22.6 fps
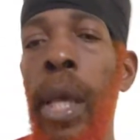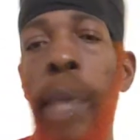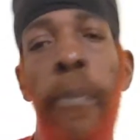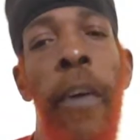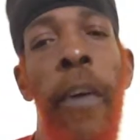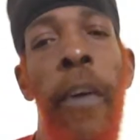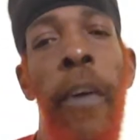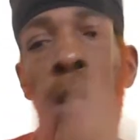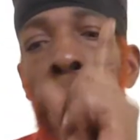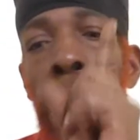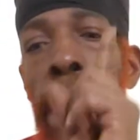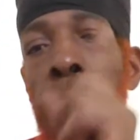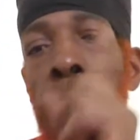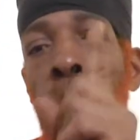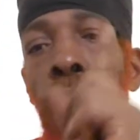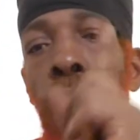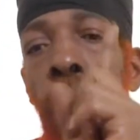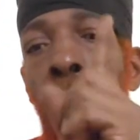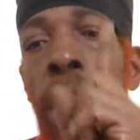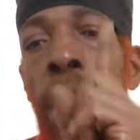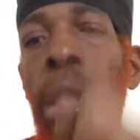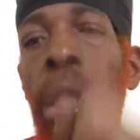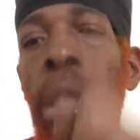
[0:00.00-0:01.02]
For there is
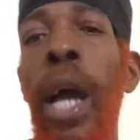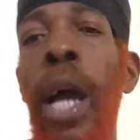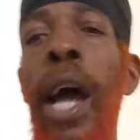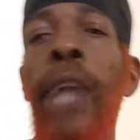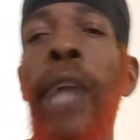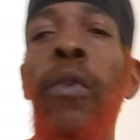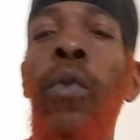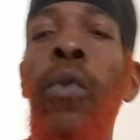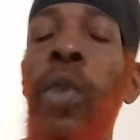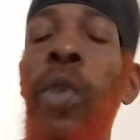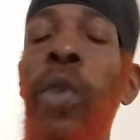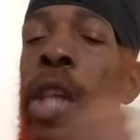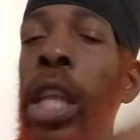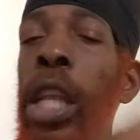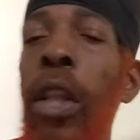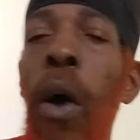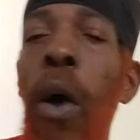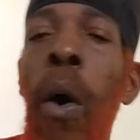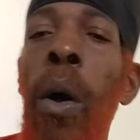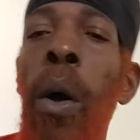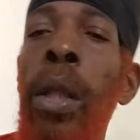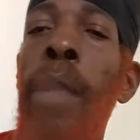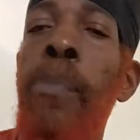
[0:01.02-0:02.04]
one God who sent
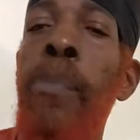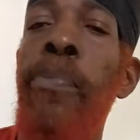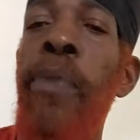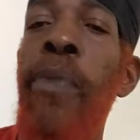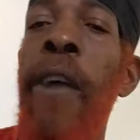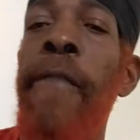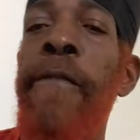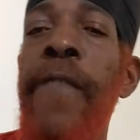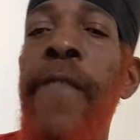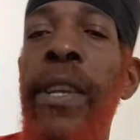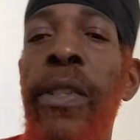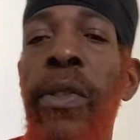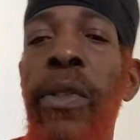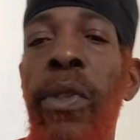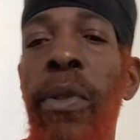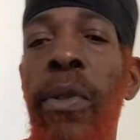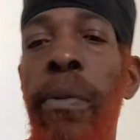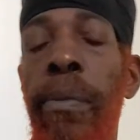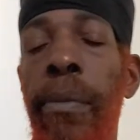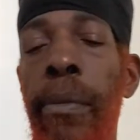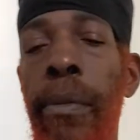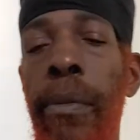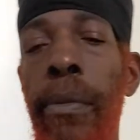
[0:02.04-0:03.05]
all the
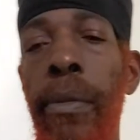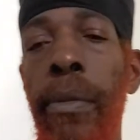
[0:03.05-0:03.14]
prophets.